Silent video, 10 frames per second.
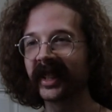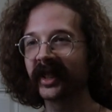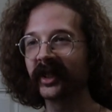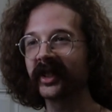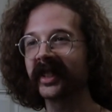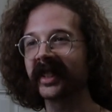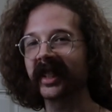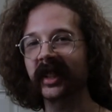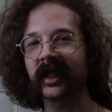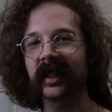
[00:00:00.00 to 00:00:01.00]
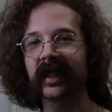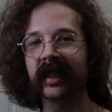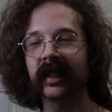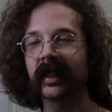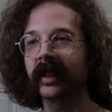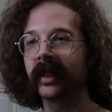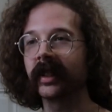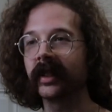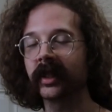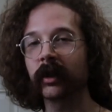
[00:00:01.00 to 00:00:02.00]
Kos is like,
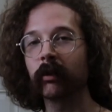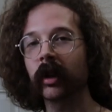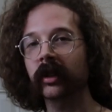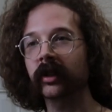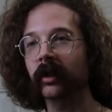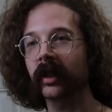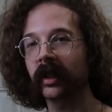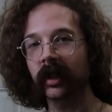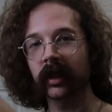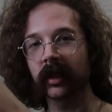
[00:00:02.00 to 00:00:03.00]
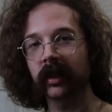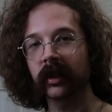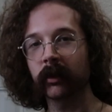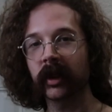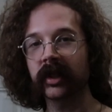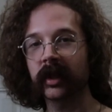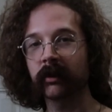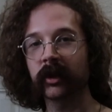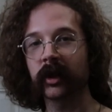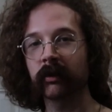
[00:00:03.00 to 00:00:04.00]
he's in a box right there. You might see
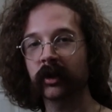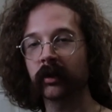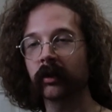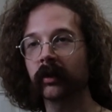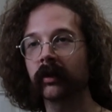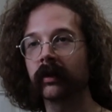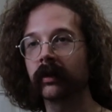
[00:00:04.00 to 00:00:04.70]
him jump soon.